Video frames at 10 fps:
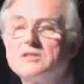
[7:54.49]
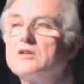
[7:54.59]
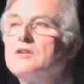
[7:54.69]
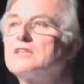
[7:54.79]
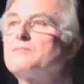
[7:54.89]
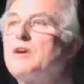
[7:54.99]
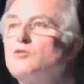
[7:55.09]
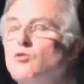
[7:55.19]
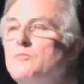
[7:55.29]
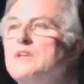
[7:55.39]
So let's,
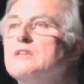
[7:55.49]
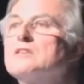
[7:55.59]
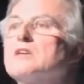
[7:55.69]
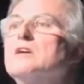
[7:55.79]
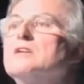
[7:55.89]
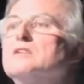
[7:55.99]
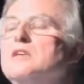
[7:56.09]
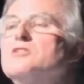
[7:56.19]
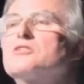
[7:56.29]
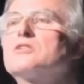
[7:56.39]
by all means,
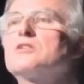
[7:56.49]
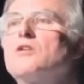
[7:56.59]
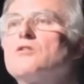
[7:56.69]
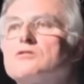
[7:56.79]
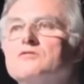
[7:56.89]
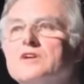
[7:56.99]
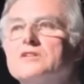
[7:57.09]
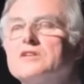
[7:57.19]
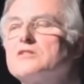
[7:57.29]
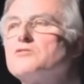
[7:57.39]
teach
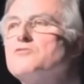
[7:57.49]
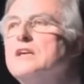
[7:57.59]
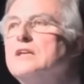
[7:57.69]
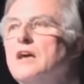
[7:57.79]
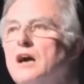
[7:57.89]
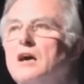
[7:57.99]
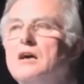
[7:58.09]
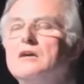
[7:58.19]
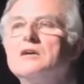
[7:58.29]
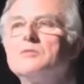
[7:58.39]
controversies that really
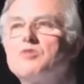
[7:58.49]
are